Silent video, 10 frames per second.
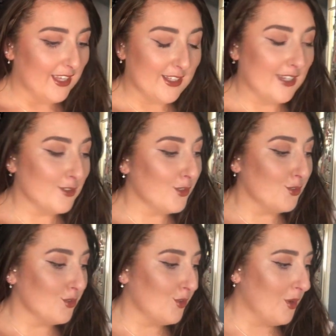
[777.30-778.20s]
it
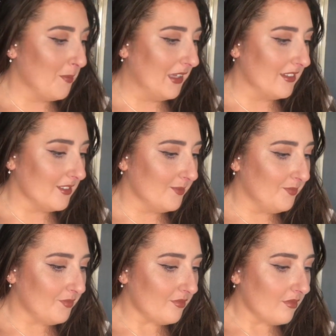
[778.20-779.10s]
does look
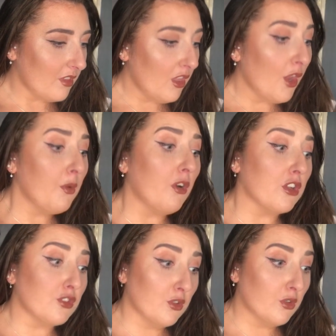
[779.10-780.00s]
amazing. We've
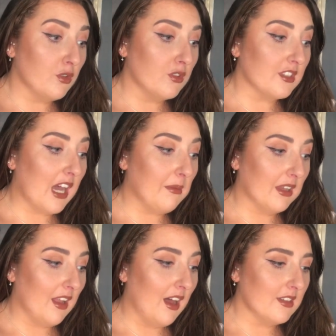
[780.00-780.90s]
got Slughorn's
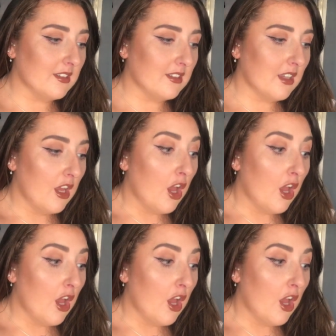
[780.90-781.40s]
Hourglass,